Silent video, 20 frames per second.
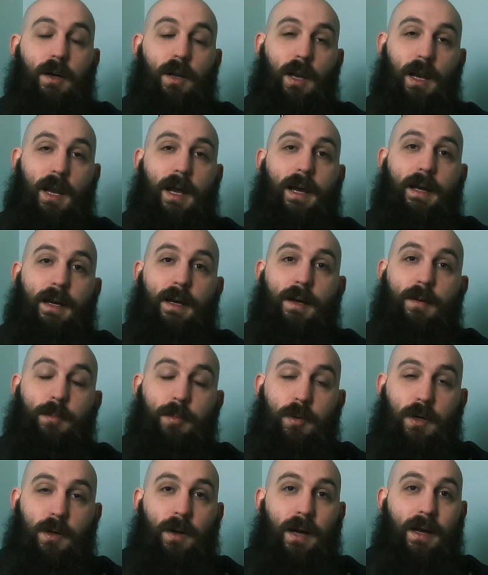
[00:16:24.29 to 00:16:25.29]
Like
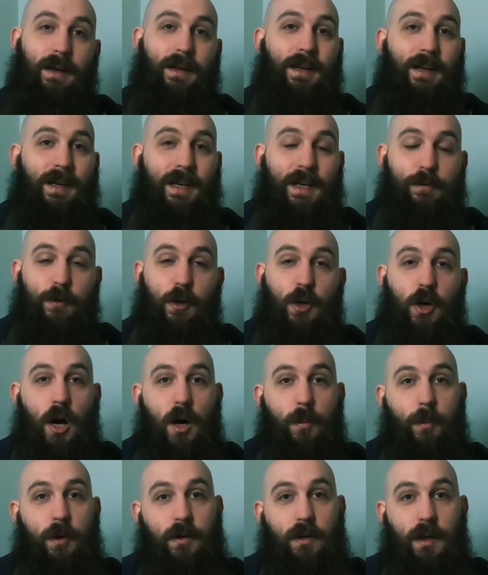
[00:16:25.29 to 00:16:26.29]
and leave a
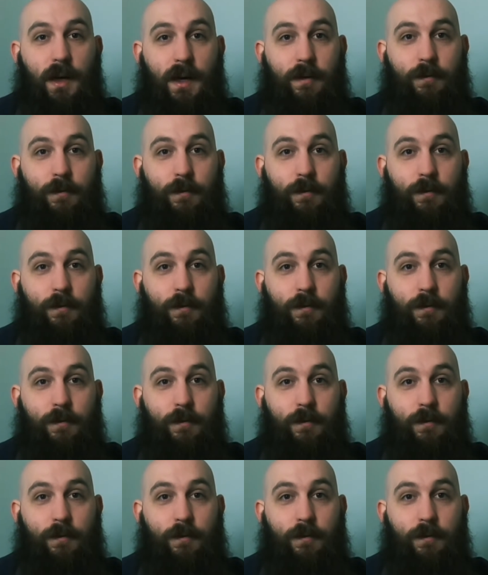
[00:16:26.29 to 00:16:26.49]
comment.